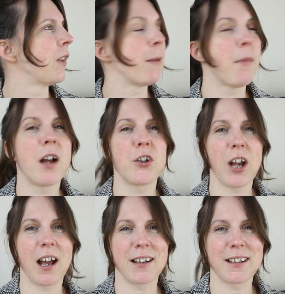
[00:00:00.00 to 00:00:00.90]
He might
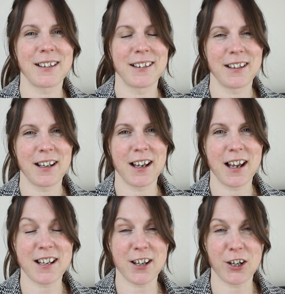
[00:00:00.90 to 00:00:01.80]
chat
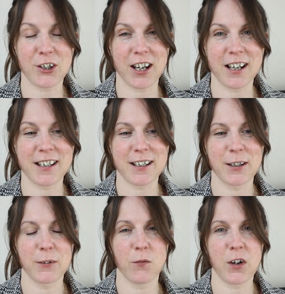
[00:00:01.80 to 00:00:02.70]
as I chat.
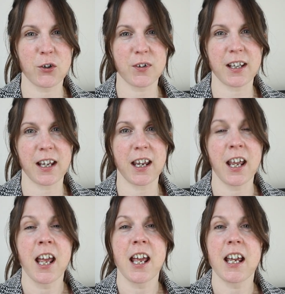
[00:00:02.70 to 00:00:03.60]
We shall see.
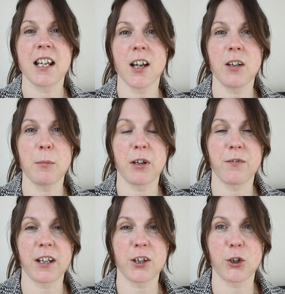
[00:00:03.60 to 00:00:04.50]
He's only been a
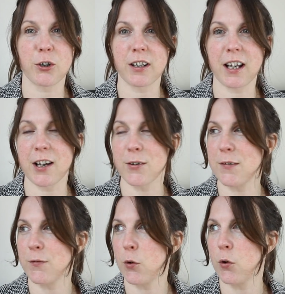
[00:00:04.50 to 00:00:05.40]
fixture in the
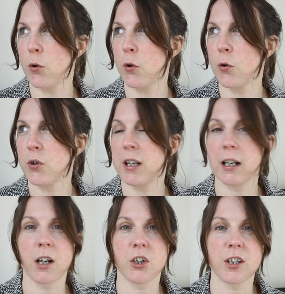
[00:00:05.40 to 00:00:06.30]
house for
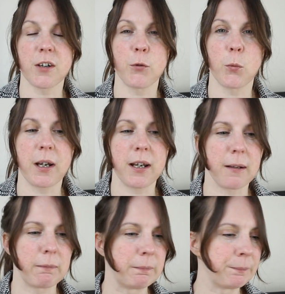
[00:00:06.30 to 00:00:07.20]
just over a
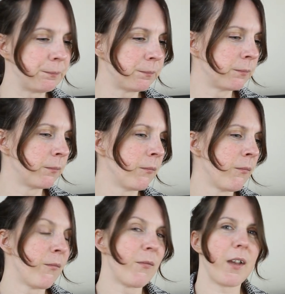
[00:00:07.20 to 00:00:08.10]
week.
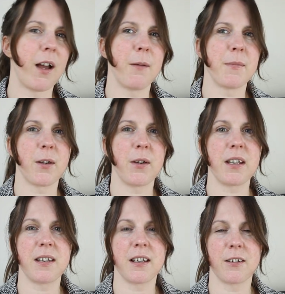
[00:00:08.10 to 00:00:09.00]
So
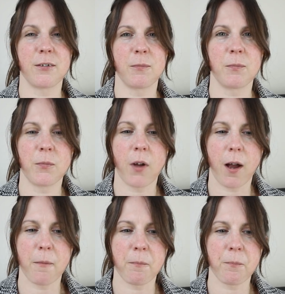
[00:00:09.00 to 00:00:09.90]
he's still
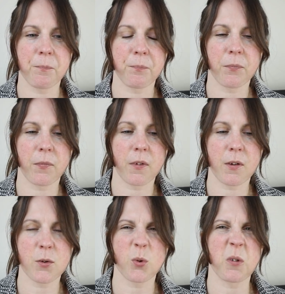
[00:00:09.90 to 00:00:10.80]

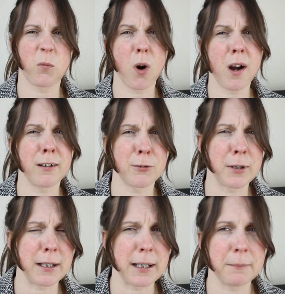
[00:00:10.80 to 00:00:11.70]
sort of wild,
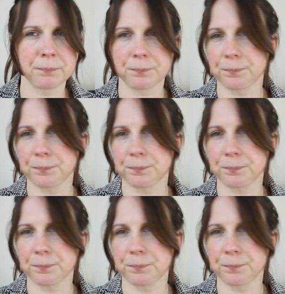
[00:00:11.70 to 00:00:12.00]
really.